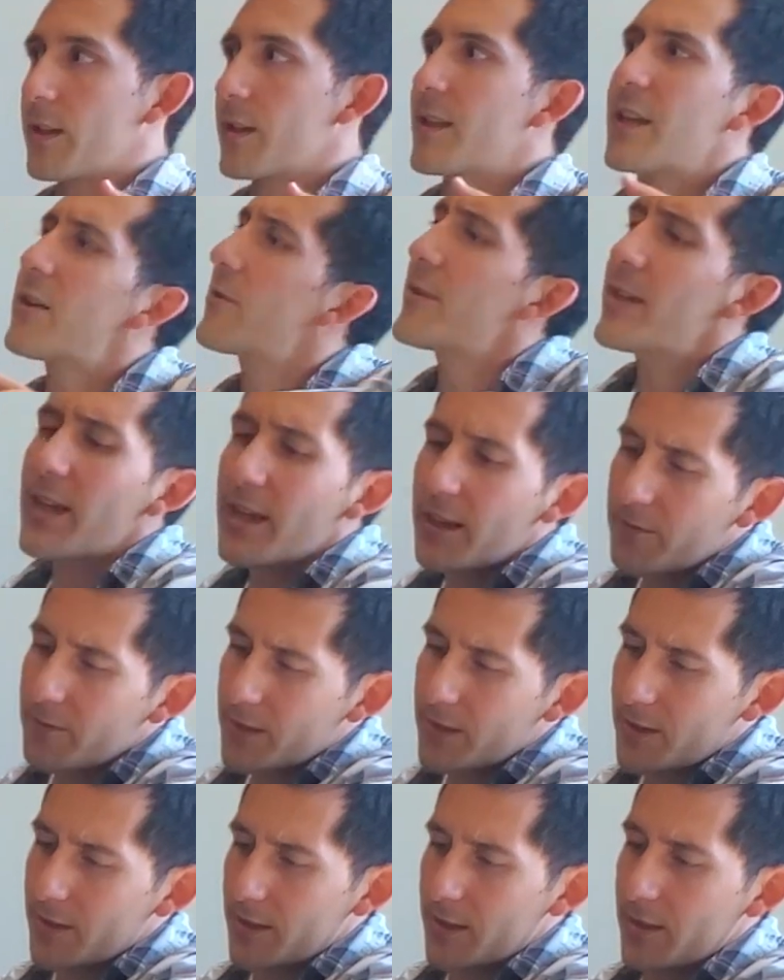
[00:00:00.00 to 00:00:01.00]
They already have
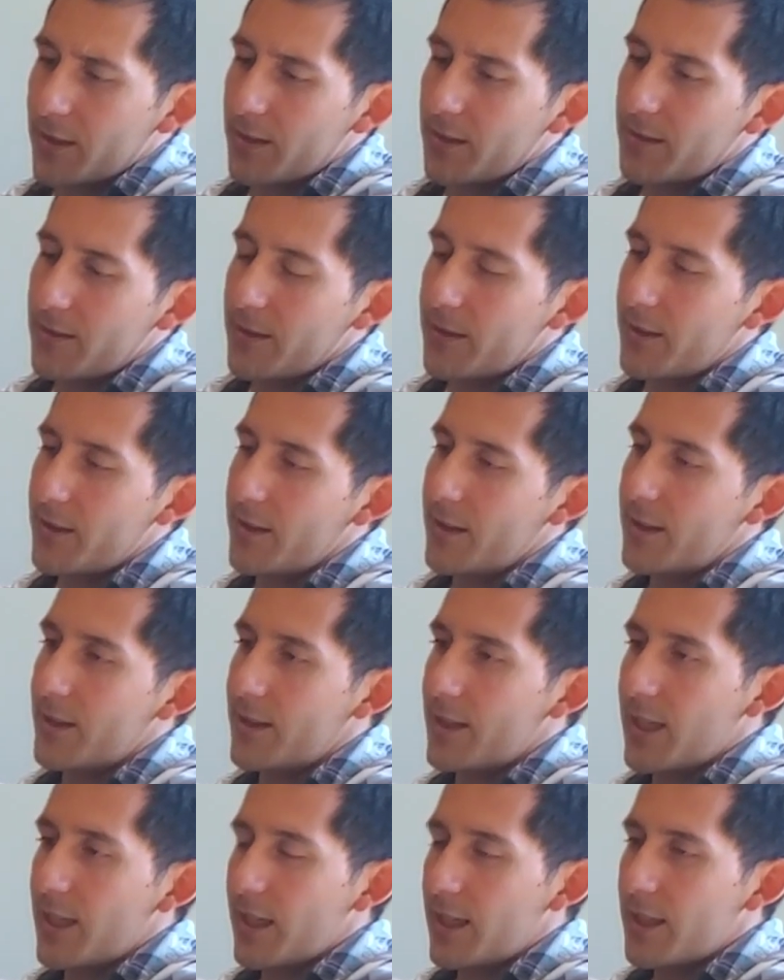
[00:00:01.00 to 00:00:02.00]

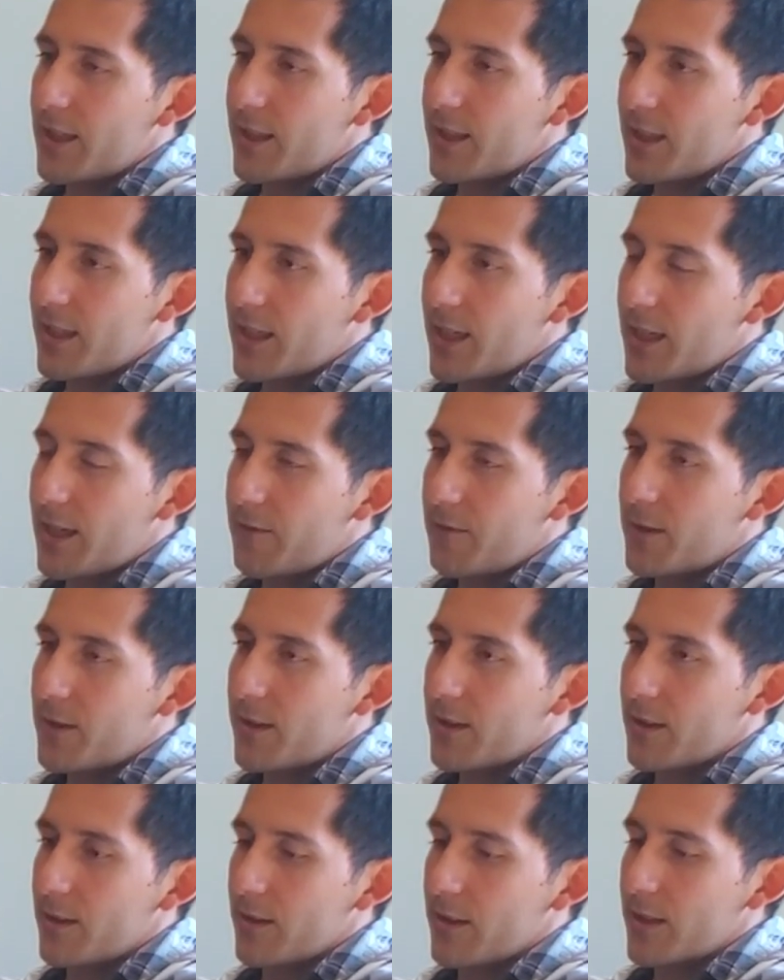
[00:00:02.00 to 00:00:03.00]
they have
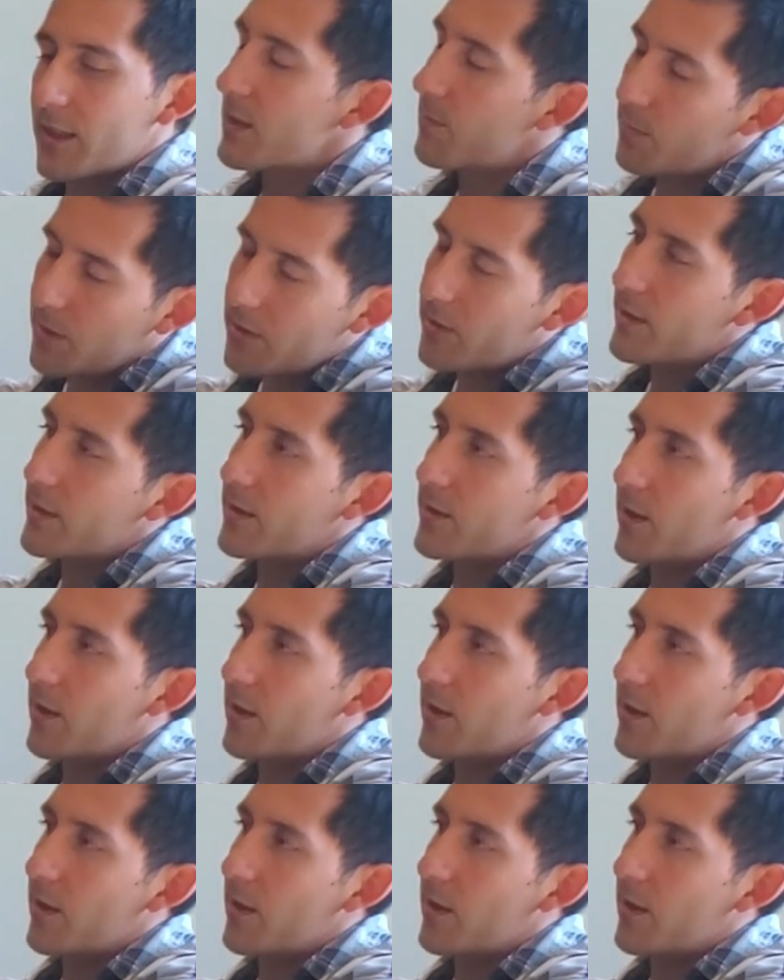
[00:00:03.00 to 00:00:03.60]
the experience